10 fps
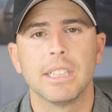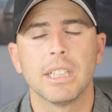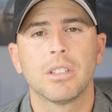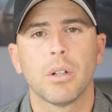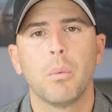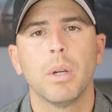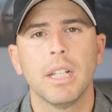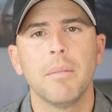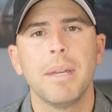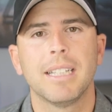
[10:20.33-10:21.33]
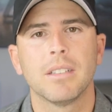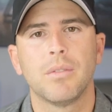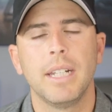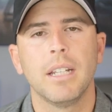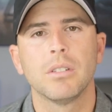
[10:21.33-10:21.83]
And so I wanted to make this
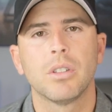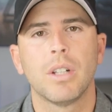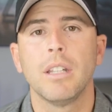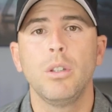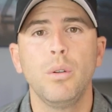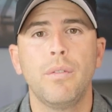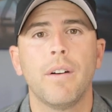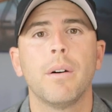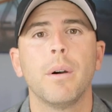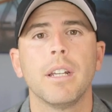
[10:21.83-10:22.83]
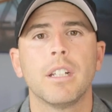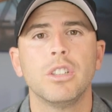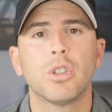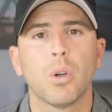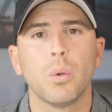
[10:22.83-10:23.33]
video so that you felt in
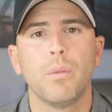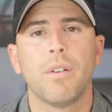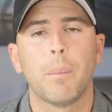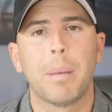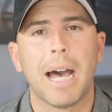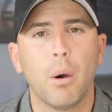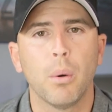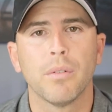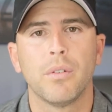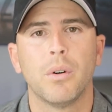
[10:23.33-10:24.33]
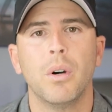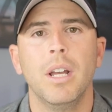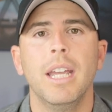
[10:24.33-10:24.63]
control, you felt powerful,